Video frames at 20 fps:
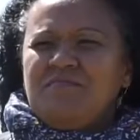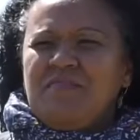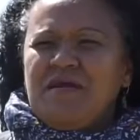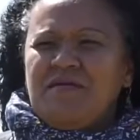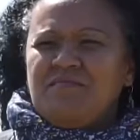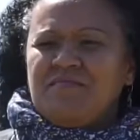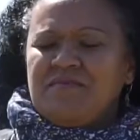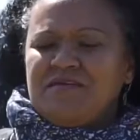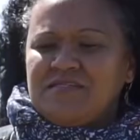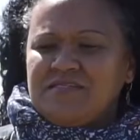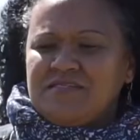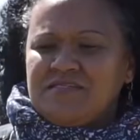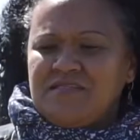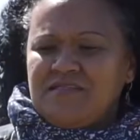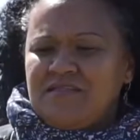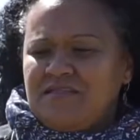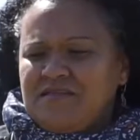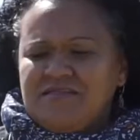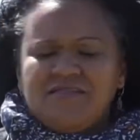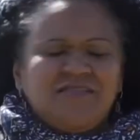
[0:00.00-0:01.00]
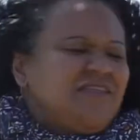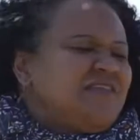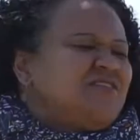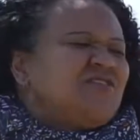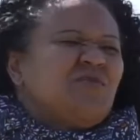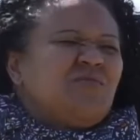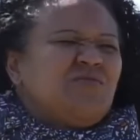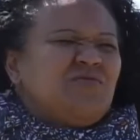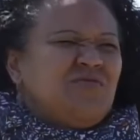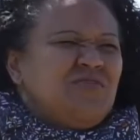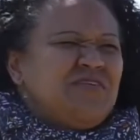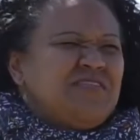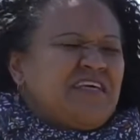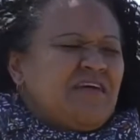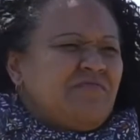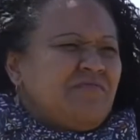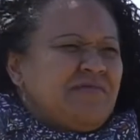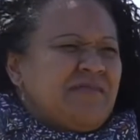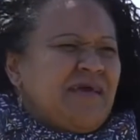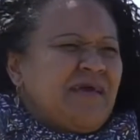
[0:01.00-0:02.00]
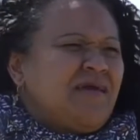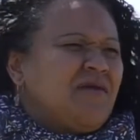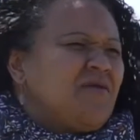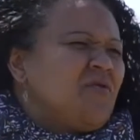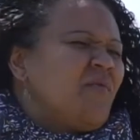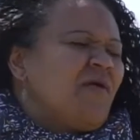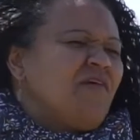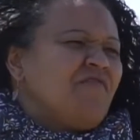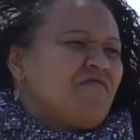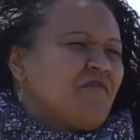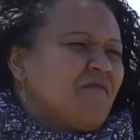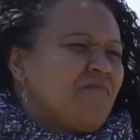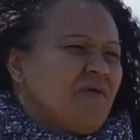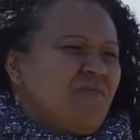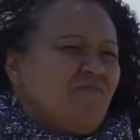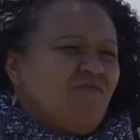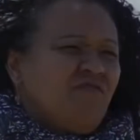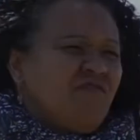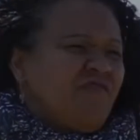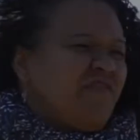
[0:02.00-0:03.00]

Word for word: members, this, these opportunities have been taken away from them for